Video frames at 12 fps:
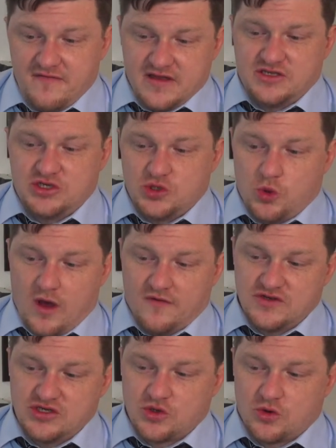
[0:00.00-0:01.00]
It's
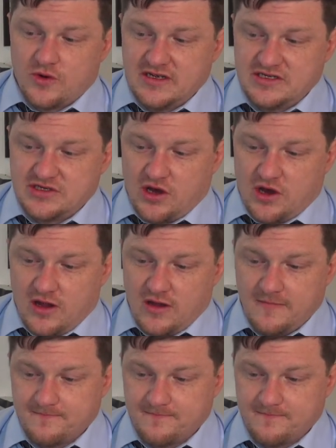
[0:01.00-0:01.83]
12 stories tall.